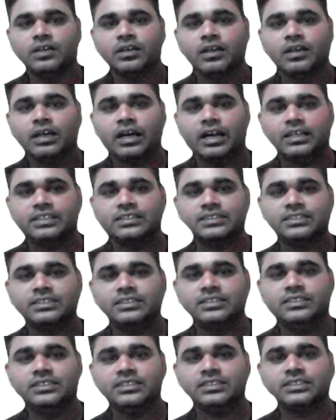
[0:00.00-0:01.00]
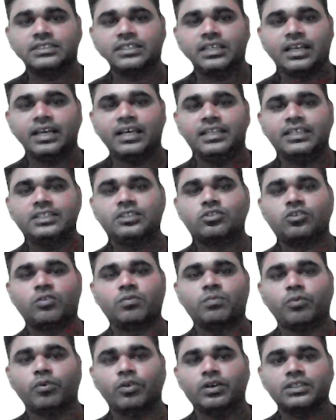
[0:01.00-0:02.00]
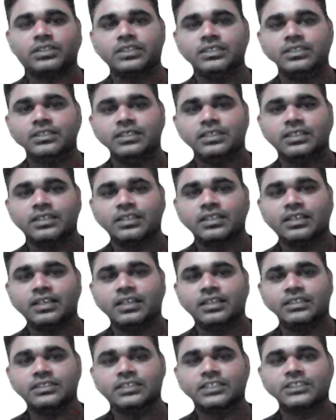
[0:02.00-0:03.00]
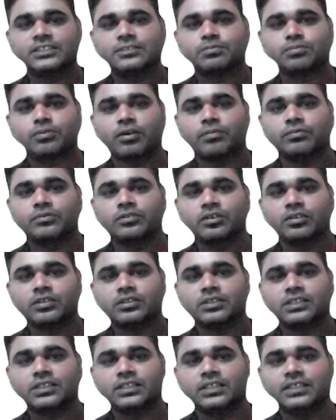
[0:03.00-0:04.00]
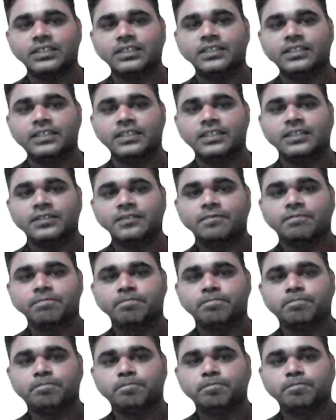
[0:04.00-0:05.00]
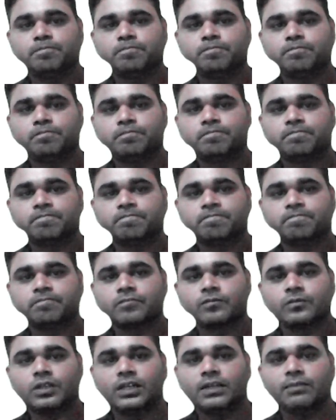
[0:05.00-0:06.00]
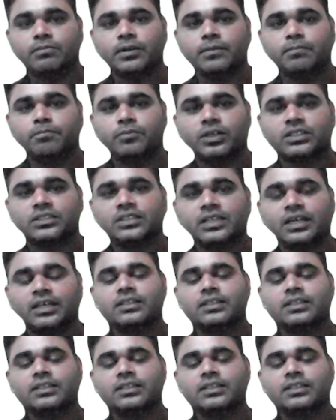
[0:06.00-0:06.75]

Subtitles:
And this erythropoietin releases from the kidney. Remember that.